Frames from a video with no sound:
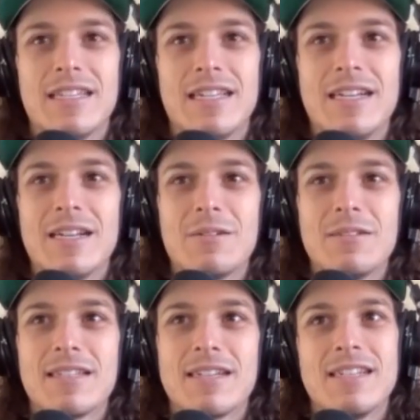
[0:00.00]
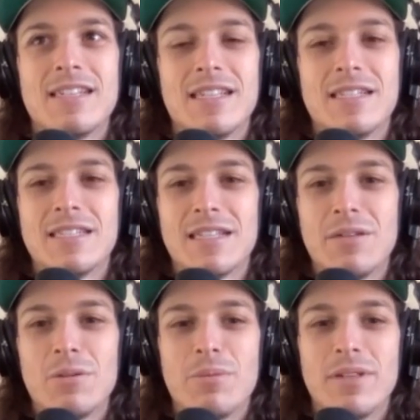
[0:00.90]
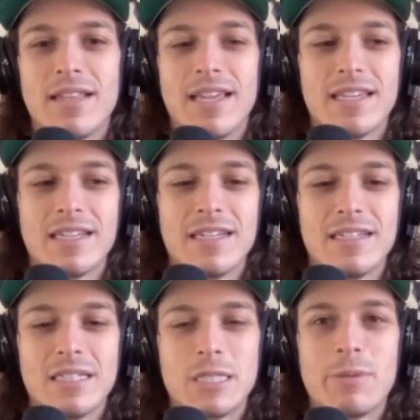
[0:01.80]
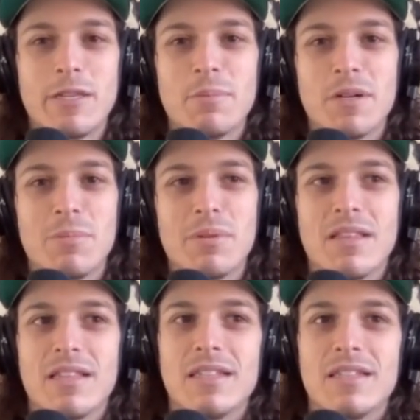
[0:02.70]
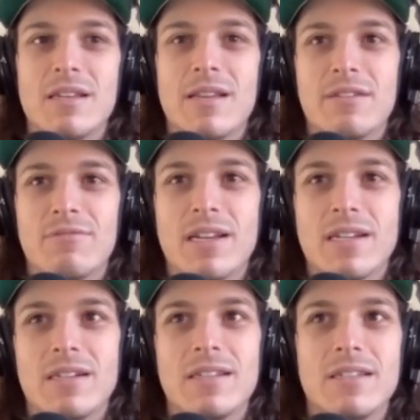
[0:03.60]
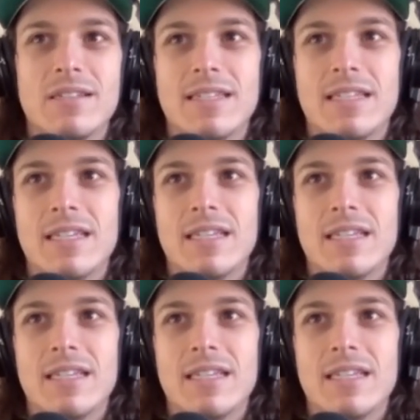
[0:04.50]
and it always like, kind of like, it's a little bit like a speed bump in the record usually.